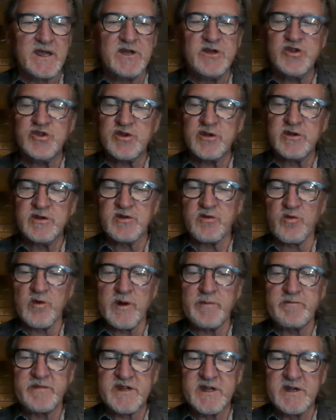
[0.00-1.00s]
ancient
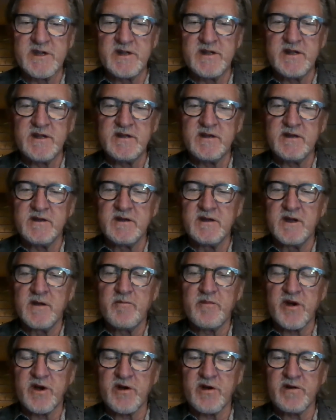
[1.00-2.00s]
reptilian
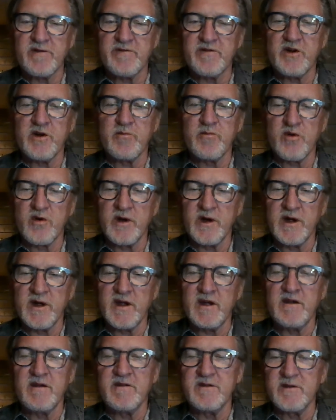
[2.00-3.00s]
part of our
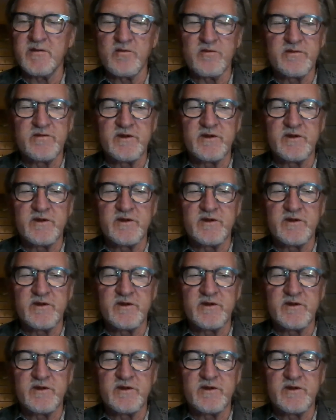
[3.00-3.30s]
brain